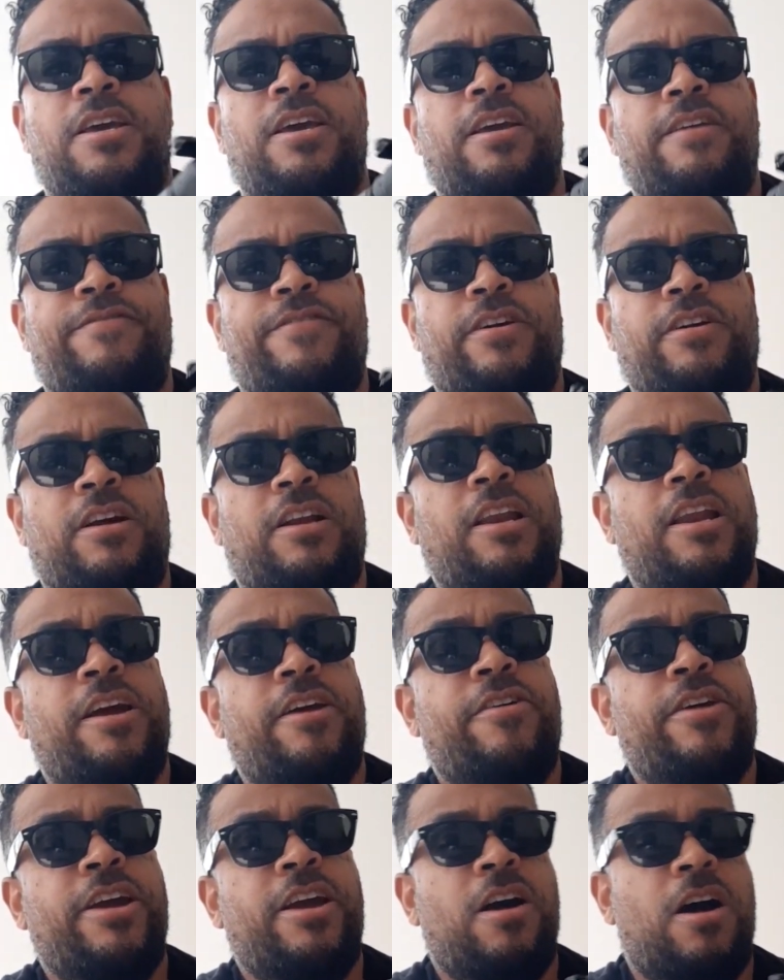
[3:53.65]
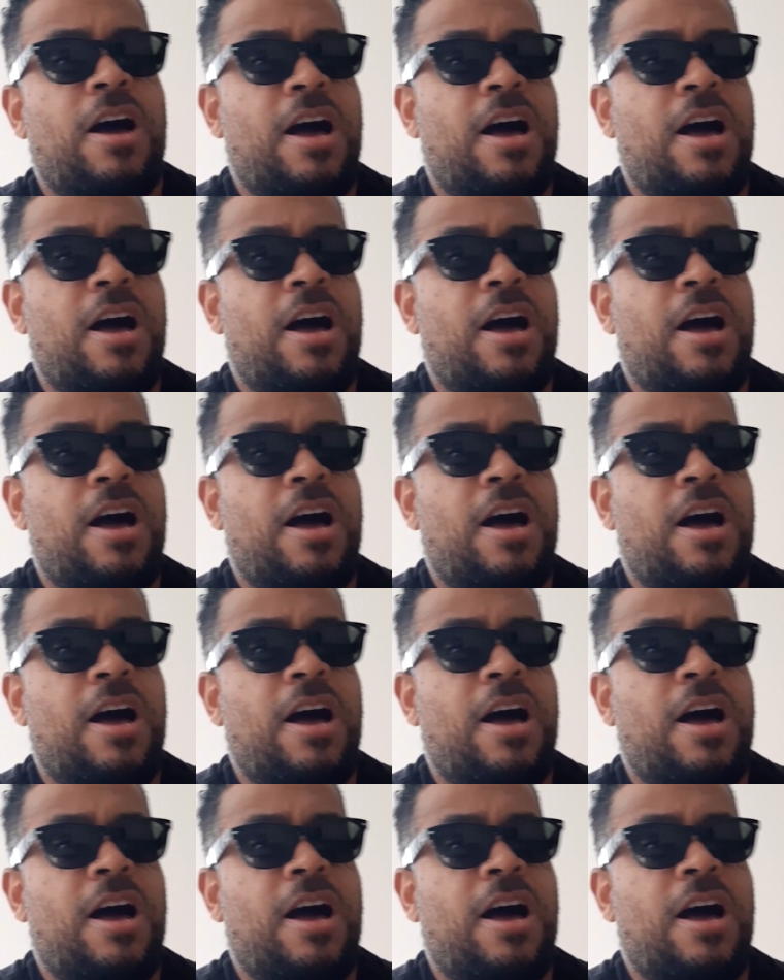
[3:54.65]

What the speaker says: If you're clearing a